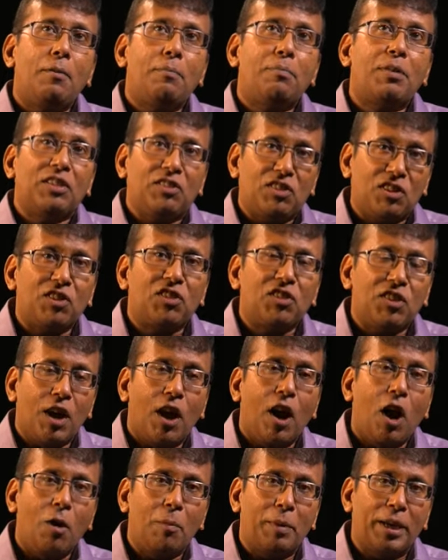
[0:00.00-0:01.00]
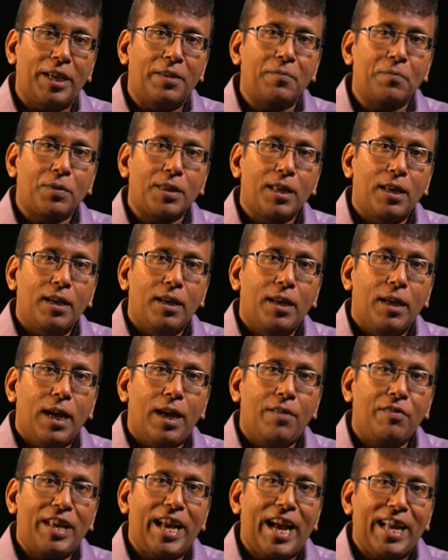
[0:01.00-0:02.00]
Presidency Army,
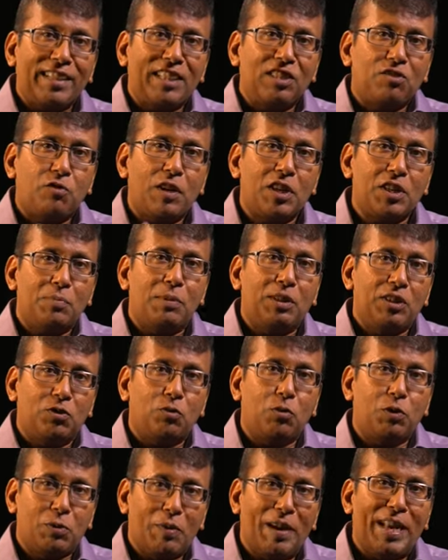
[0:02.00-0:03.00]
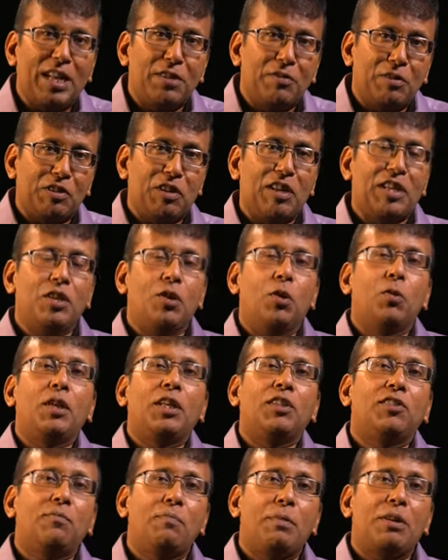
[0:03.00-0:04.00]
and they had these regiments which were individually known
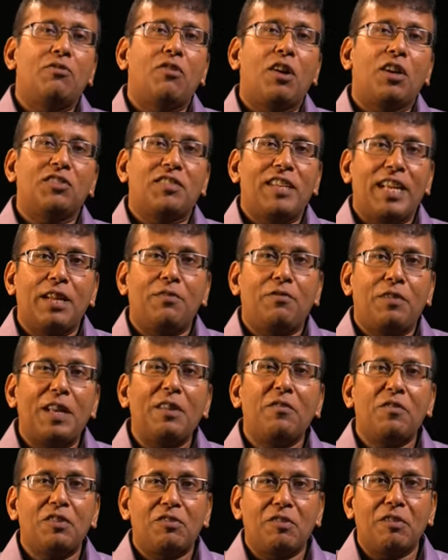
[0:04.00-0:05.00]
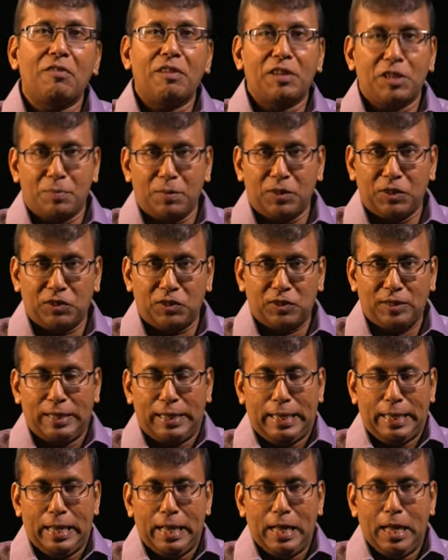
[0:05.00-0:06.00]
as Madras Native Infantry Regiments.
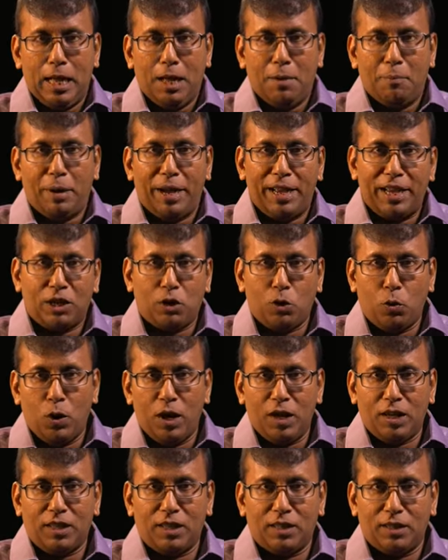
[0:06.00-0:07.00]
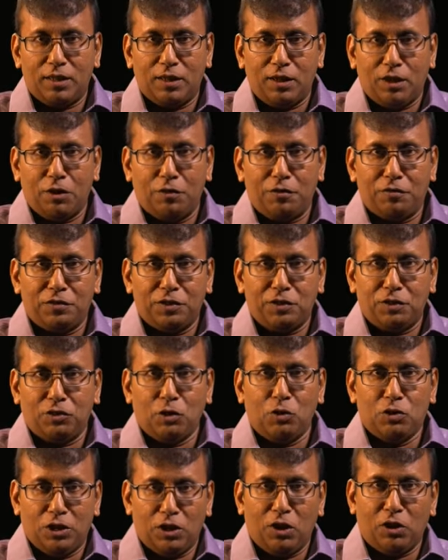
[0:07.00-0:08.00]
By a quirk of
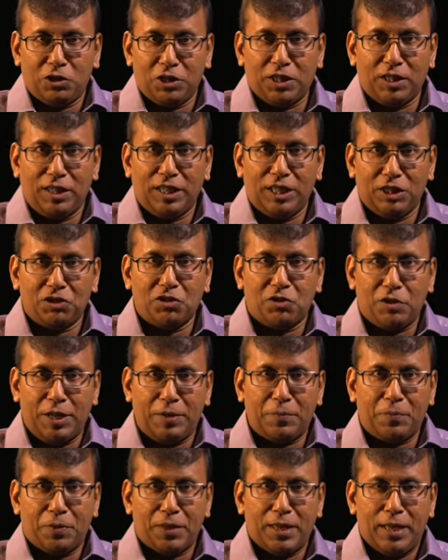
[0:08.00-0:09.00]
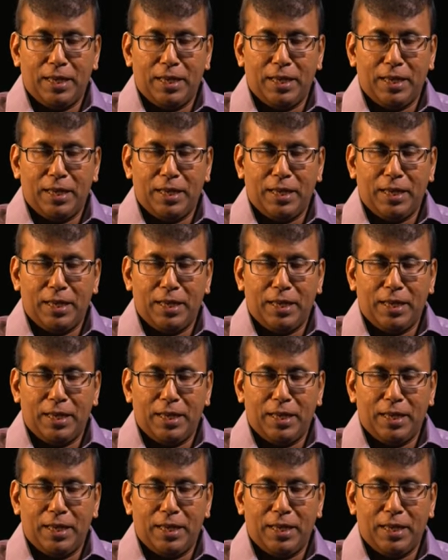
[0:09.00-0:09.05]
sociological history,